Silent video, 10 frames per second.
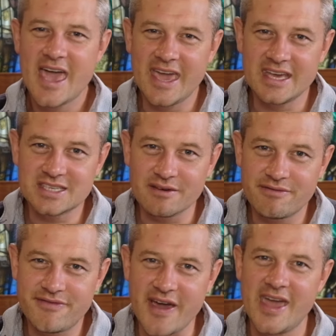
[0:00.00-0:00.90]
is
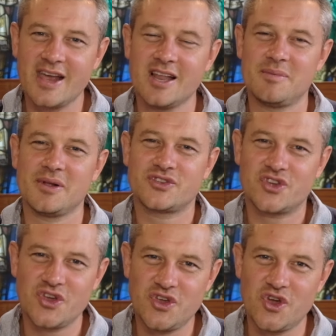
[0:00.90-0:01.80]
available
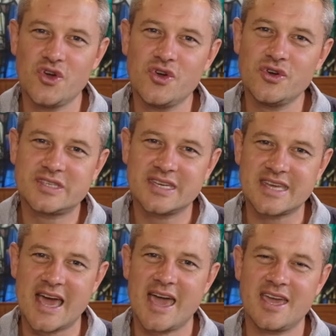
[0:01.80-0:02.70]
to you
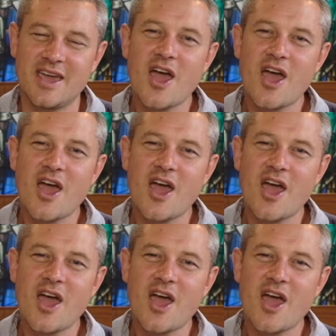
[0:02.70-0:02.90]
today.